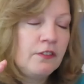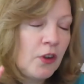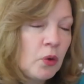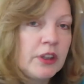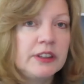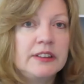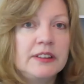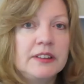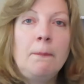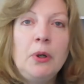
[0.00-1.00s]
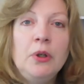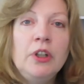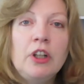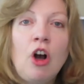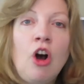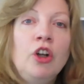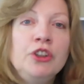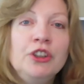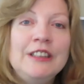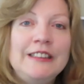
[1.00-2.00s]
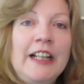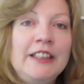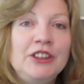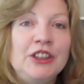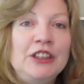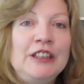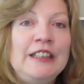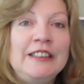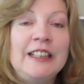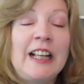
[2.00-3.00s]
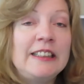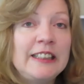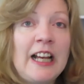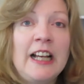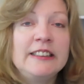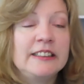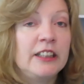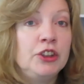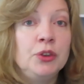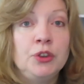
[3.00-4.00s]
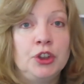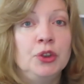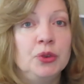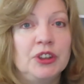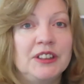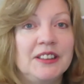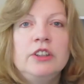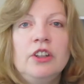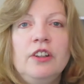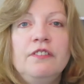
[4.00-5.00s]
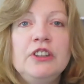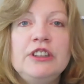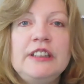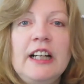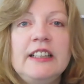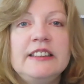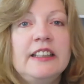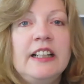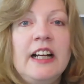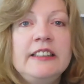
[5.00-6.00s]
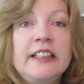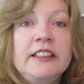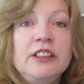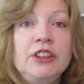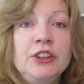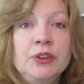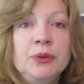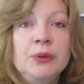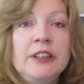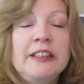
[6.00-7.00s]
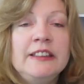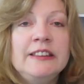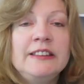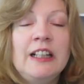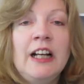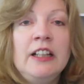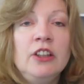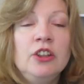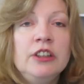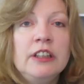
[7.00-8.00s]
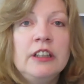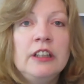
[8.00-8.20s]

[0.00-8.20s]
focus. Put all your attention into that task that you choose. So the first task that I tend to do is I look